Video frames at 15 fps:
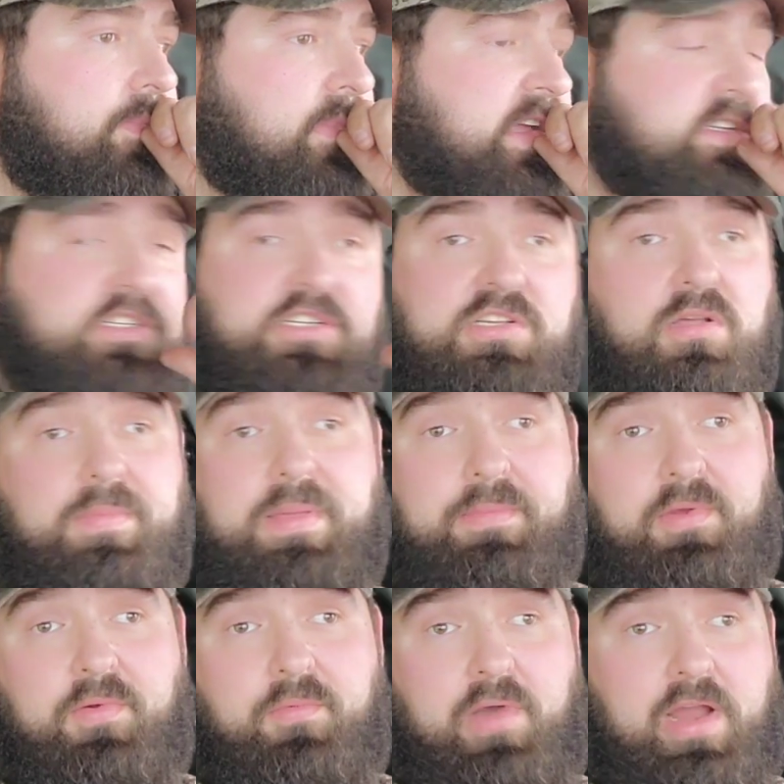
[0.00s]
That's just going to be
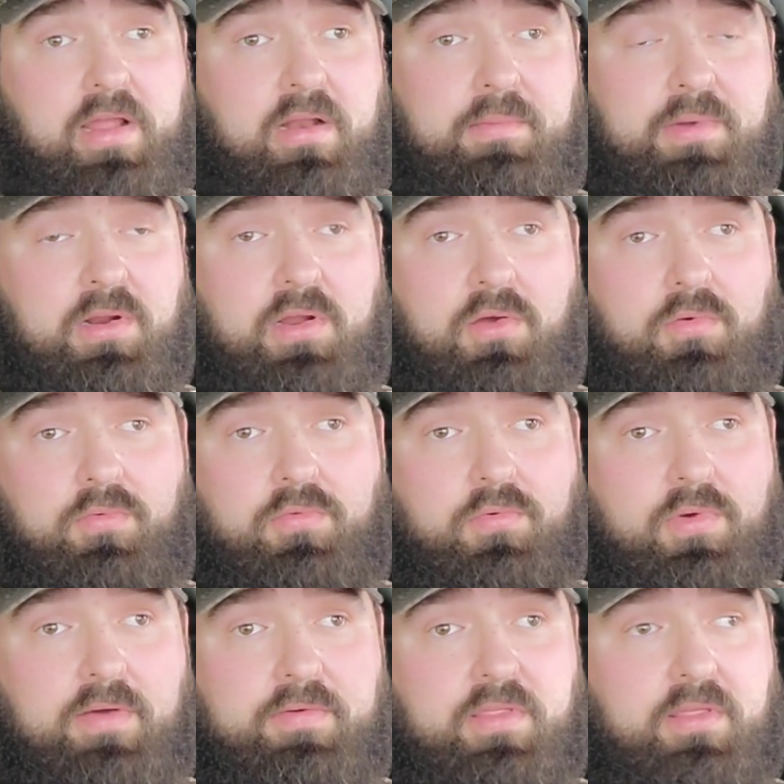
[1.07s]
me ranting. I'm going to go
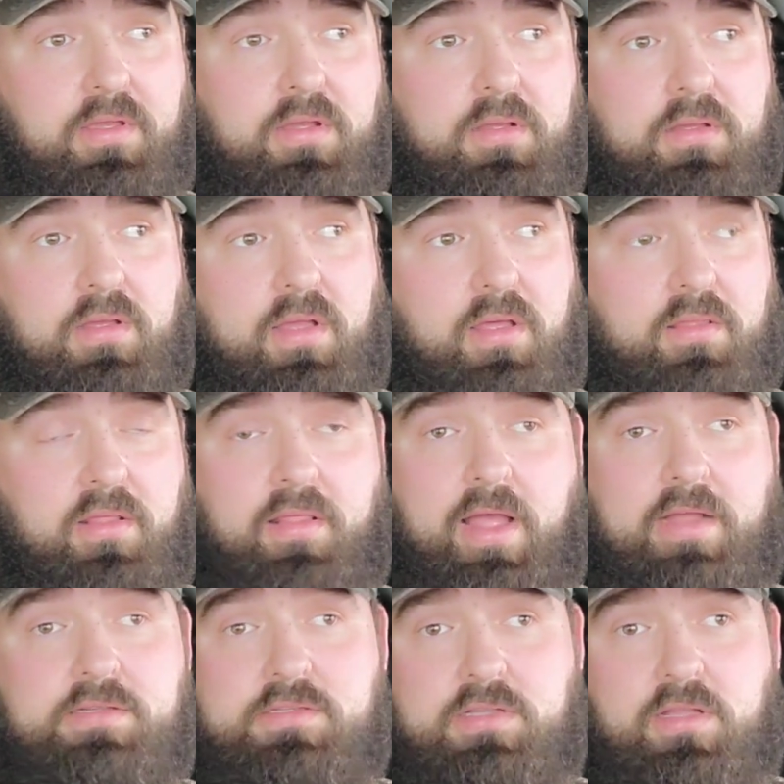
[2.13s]
through everything. The
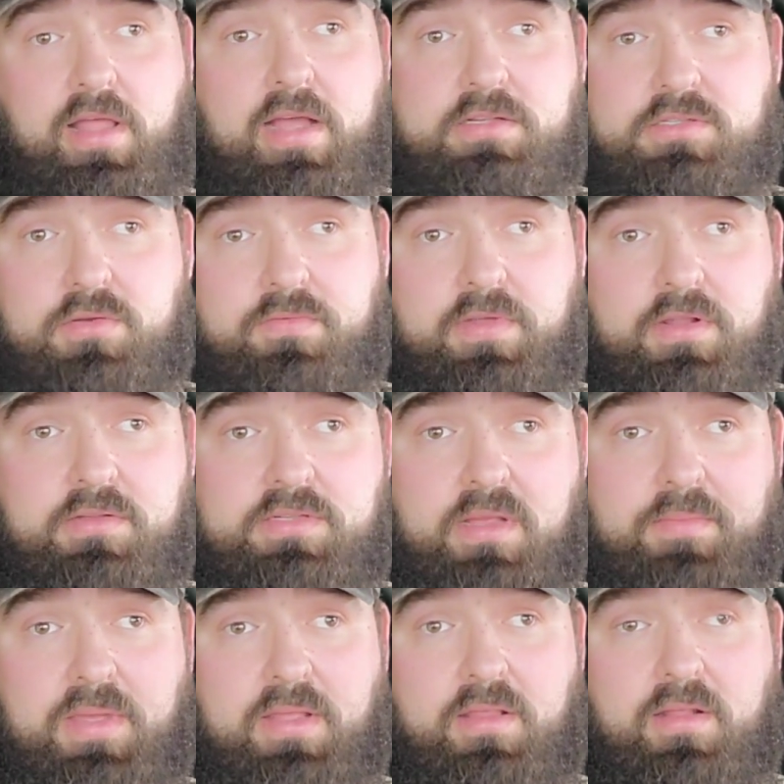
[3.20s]
last two videos
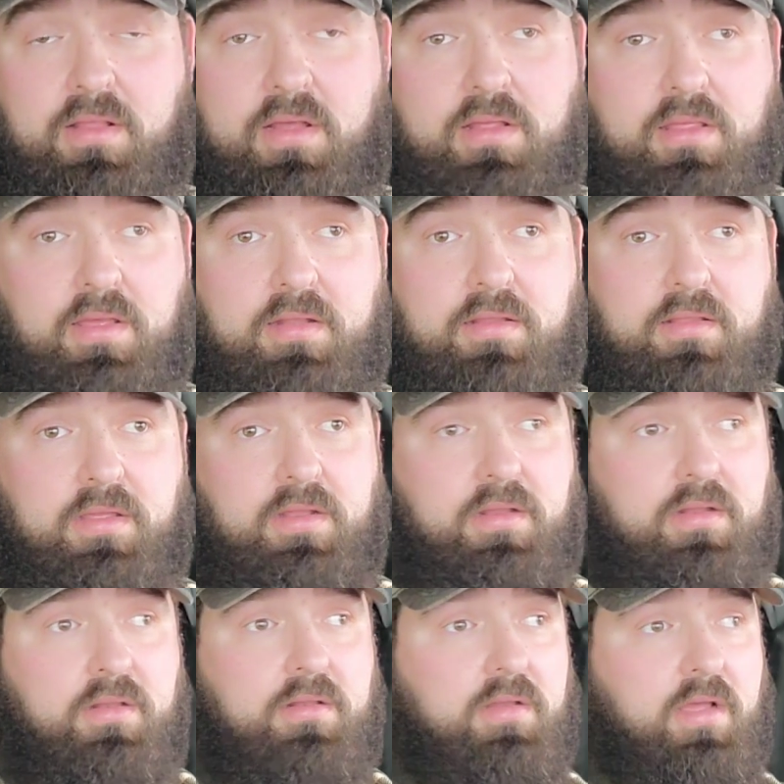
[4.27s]
I made that luckily I
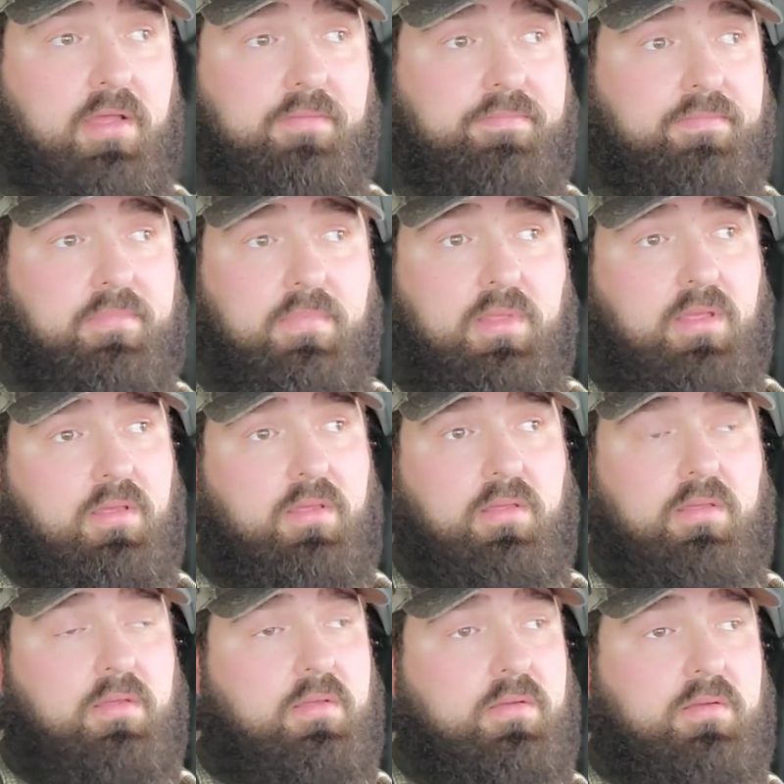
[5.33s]
deleted, I'd
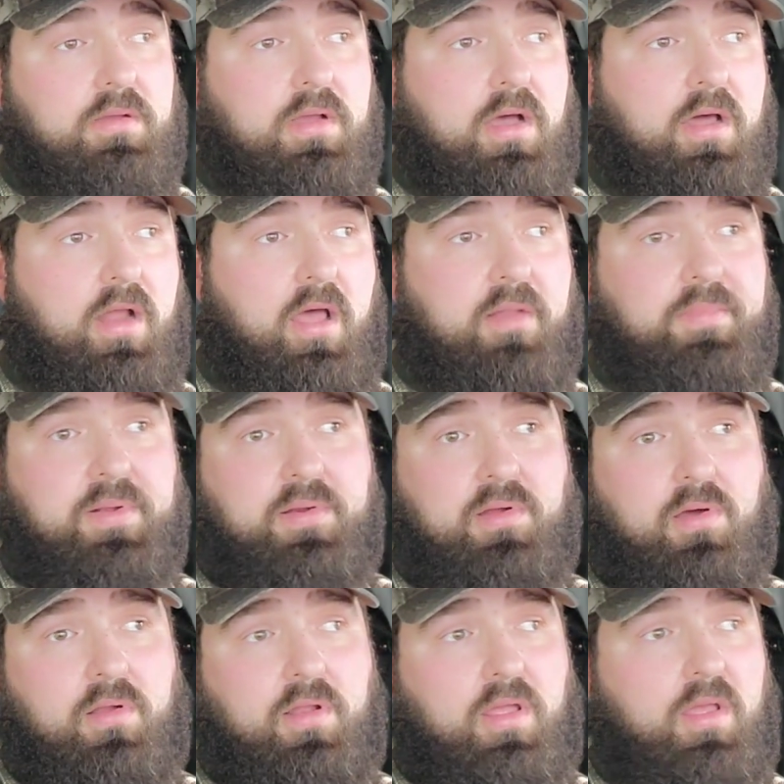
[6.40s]
have been
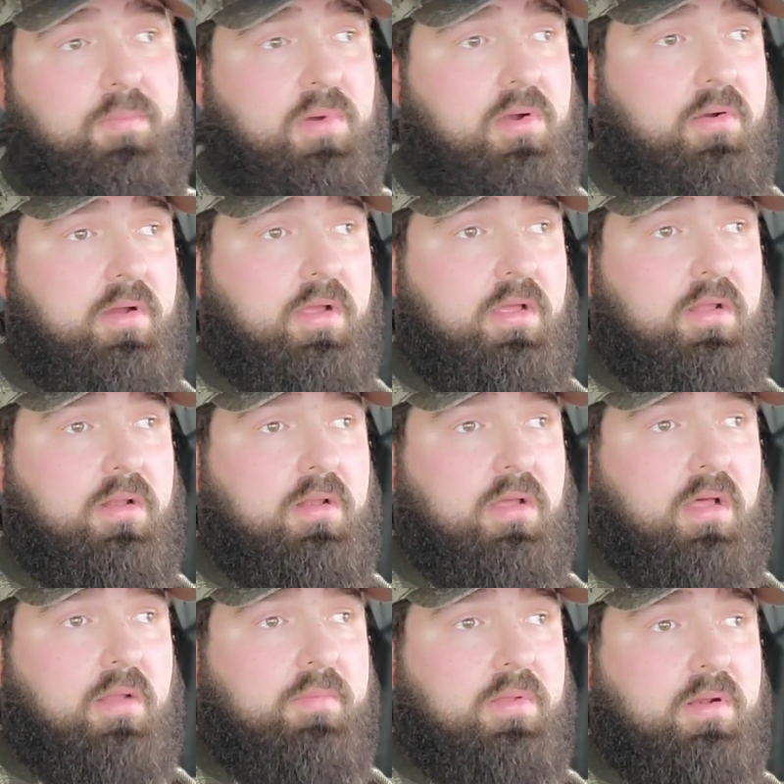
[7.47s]
called a hypocrite.
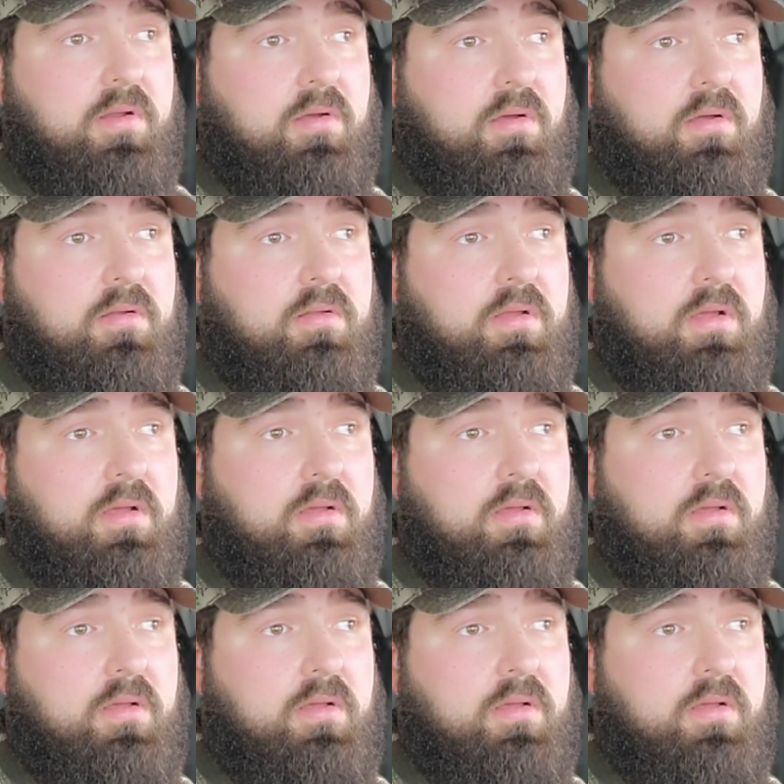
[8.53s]
I'd have been called,